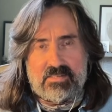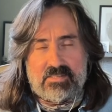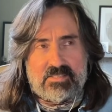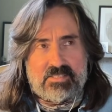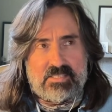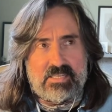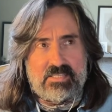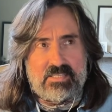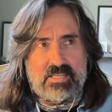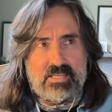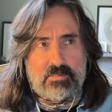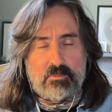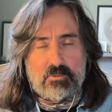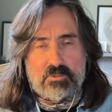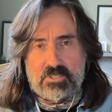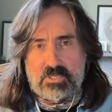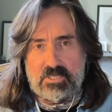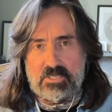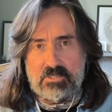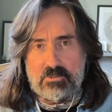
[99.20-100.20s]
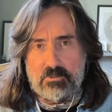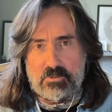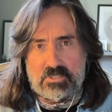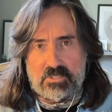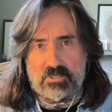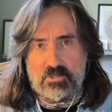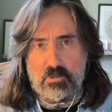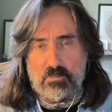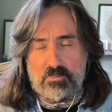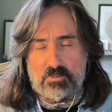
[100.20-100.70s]
saying that he wasn't going to go to
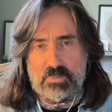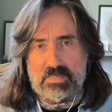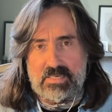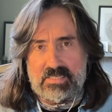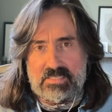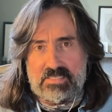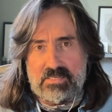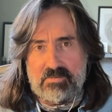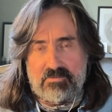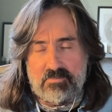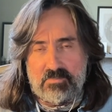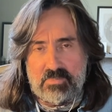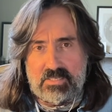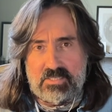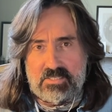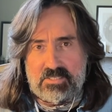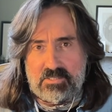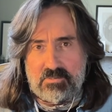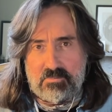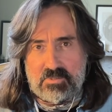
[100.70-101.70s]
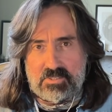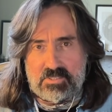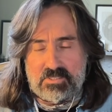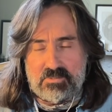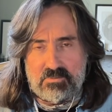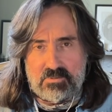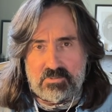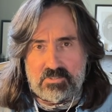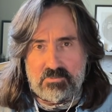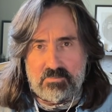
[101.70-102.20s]
COP27 because there were so,
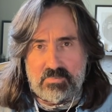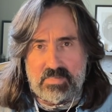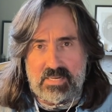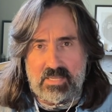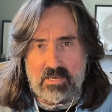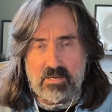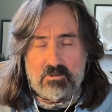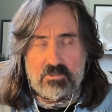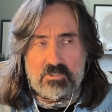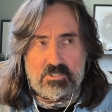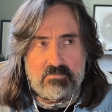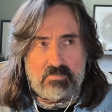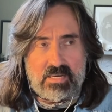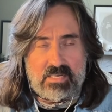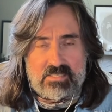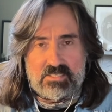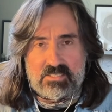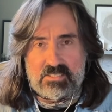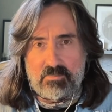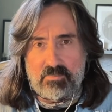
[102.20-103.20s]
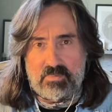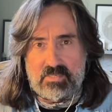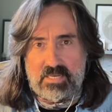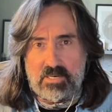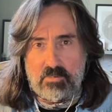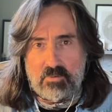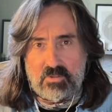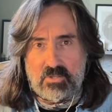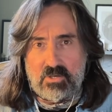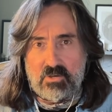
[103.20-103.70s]
so many urgent matters to be
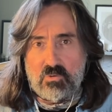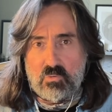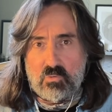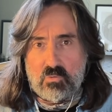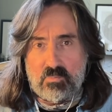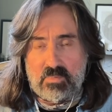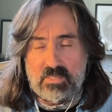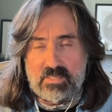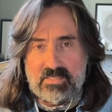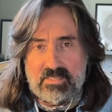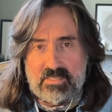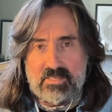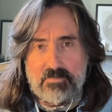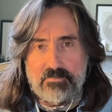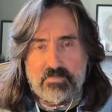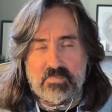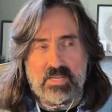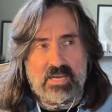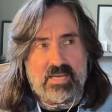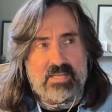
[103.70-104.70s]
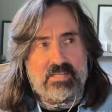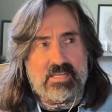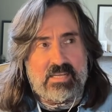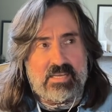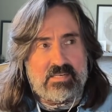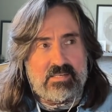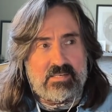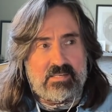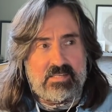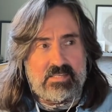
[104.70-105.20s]
dealt with at home. And
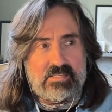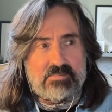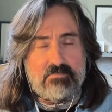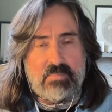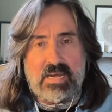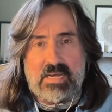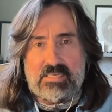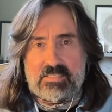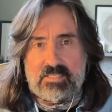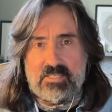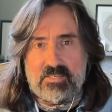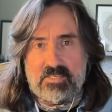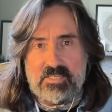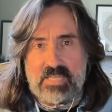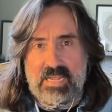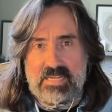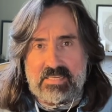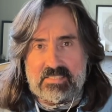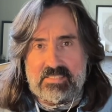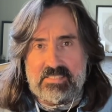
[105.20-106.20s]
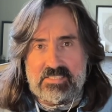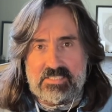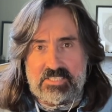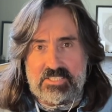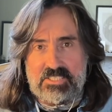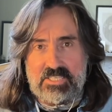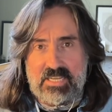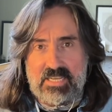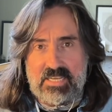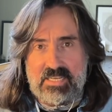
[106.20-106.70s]
then his master yanked his
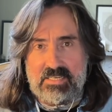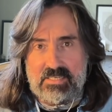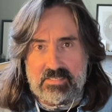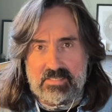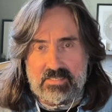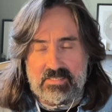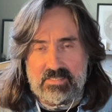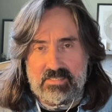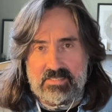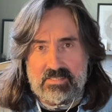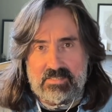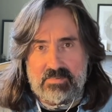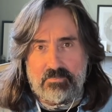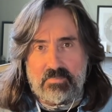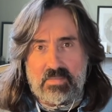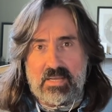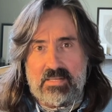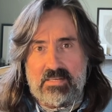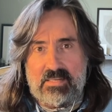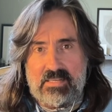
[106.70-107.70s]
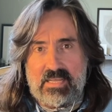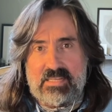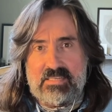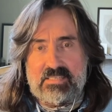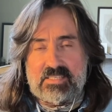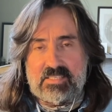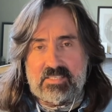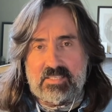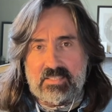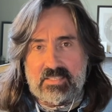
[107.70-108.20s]
chain and
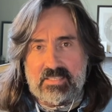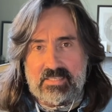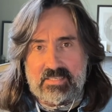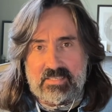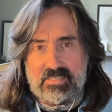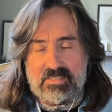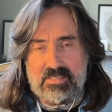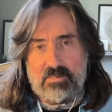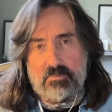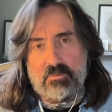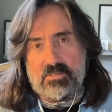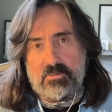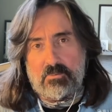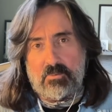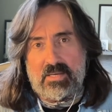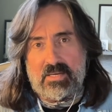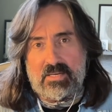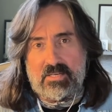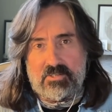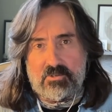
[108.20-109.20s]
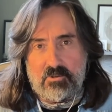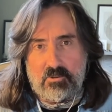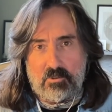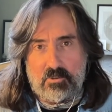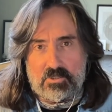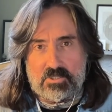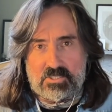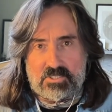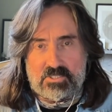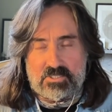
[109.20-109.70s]
instantly he was away
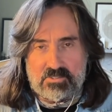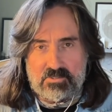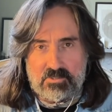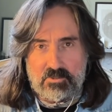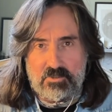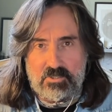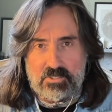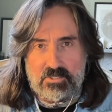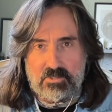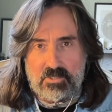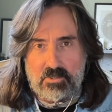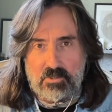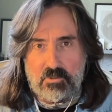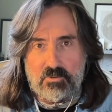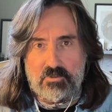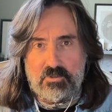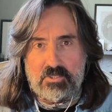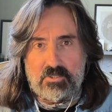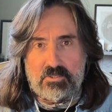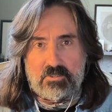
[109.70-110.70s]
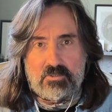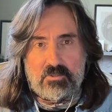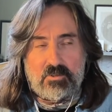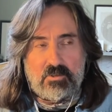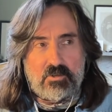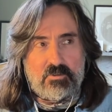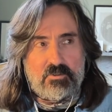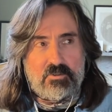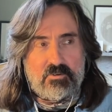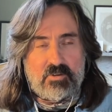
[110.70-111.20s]
across on the on the
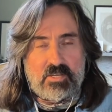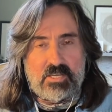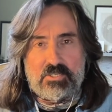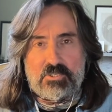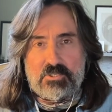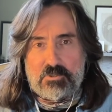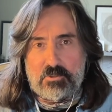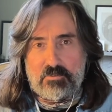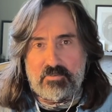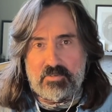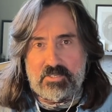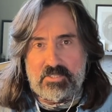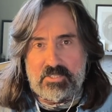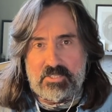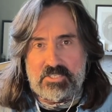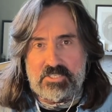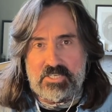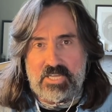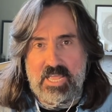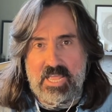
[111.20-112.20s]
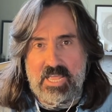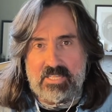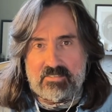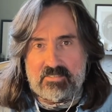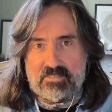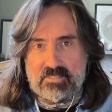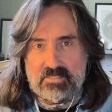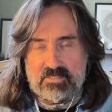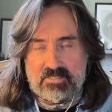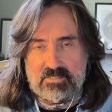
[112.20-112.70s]
on the Range Rover and the
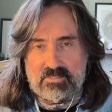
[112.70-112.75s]
jet